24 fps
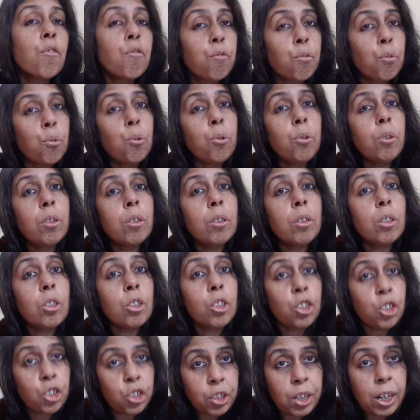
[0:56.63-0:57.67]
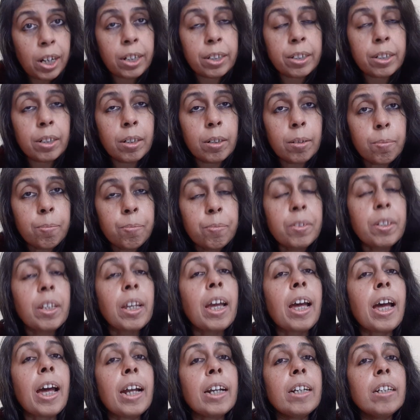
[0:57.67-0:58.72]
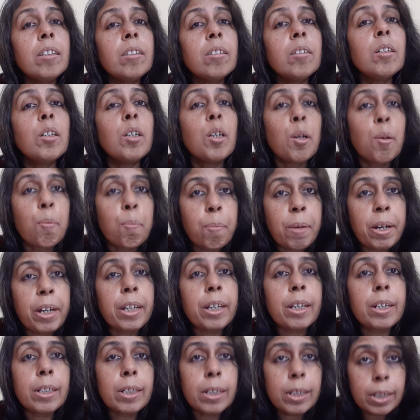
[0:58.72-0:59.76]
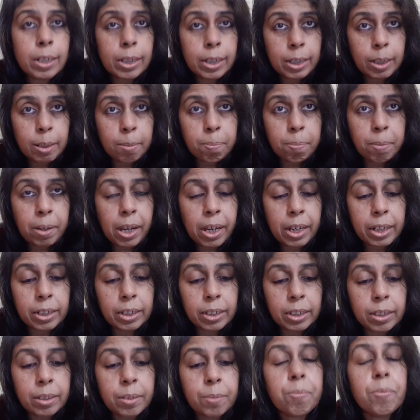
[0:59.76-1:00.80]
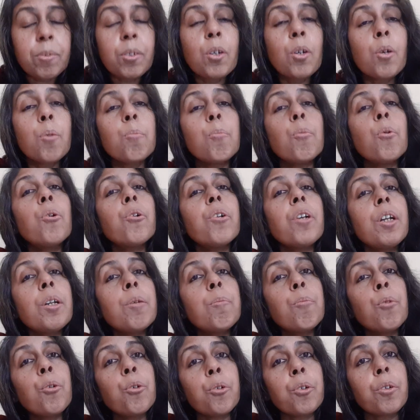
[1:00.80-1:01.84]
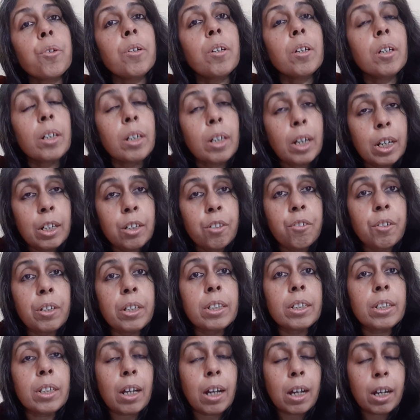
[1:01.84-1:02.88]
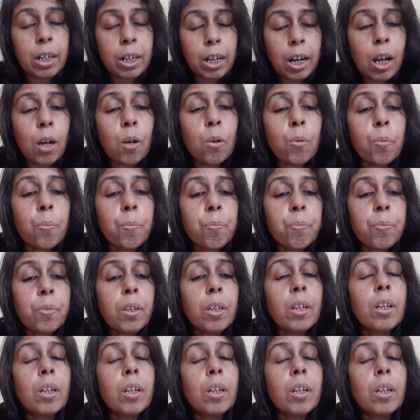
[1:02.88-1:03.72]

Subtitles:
food, shelter and medical supplies. More and more countries are now